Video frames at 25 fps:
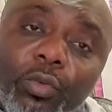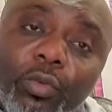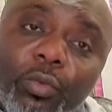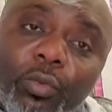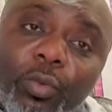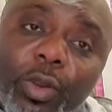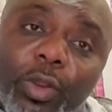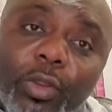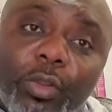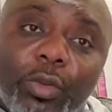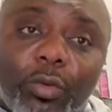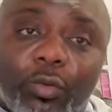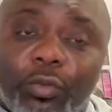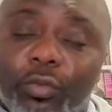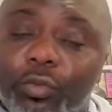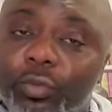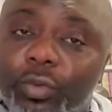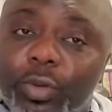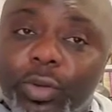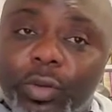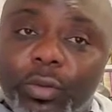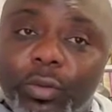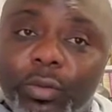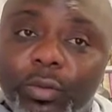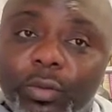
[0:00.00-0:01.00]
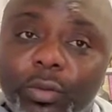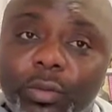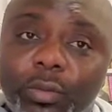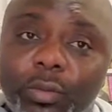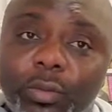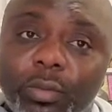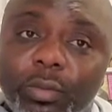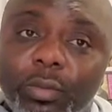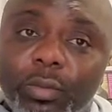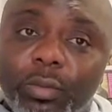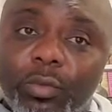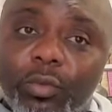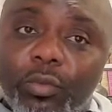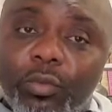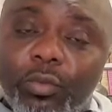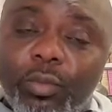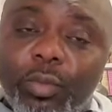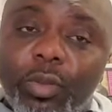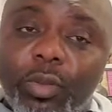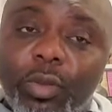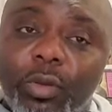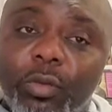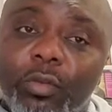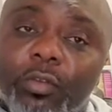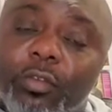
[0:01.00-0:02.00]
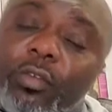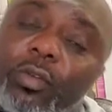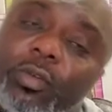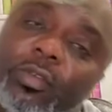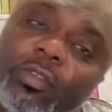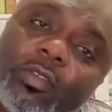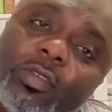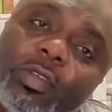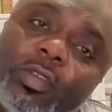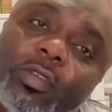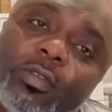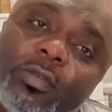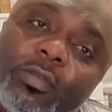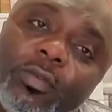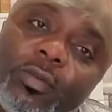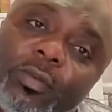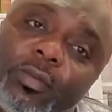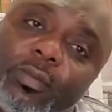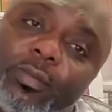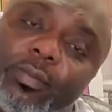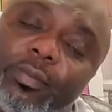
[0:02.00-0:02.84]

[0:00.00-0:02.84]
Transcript: want your children to be unsuccessful.